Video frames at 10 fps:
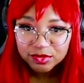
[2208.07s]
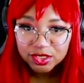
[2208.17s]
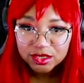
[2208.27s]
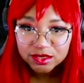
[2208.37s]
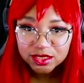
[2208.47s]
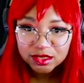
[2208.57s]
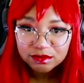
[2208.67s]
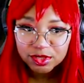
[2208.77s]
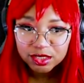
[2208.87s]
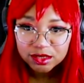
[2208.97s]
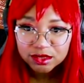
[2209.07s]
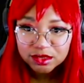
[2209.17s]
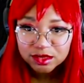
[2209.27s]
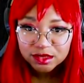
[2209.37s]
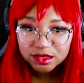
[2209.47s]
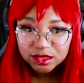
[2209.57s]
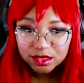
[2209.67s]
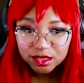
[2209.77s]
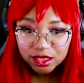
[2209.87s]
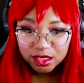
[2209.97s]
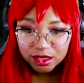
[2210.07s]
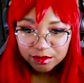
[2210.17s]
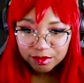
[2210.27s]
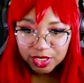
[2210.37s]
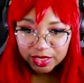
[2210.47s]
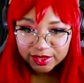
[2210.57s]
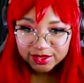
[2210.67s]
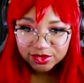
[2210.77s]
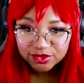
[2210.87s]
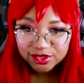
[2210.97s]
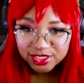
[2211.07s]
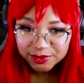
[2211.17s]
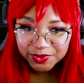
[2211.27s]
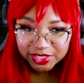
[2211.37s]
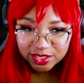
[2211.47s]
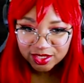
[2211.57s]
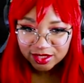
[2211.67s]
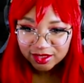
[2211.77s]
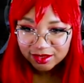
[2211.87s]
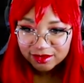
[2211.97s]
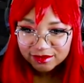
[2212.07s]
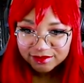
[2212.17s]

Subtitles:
Birds eating birds. Molly's crispy chicken.